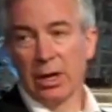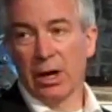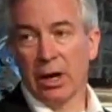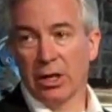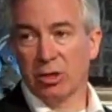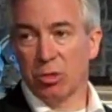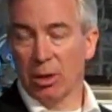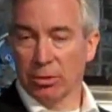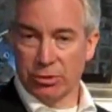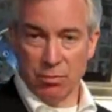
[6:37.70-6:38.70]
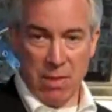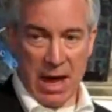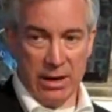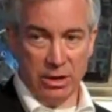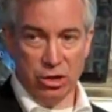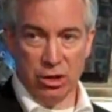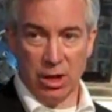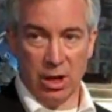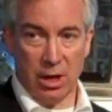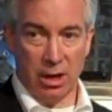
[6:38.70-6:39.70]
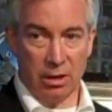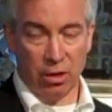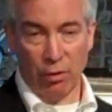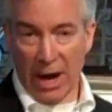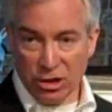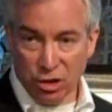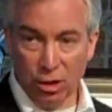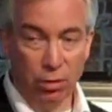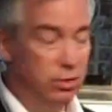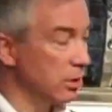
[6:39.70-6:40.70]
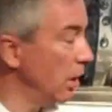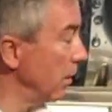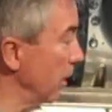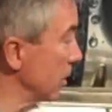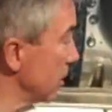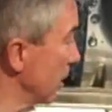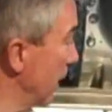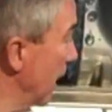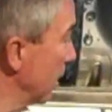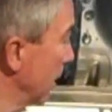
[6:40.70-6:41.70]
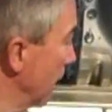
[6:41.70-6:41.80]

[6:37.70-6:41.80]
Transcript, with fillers: uh, to be able to manage uh, crash loads and things like that.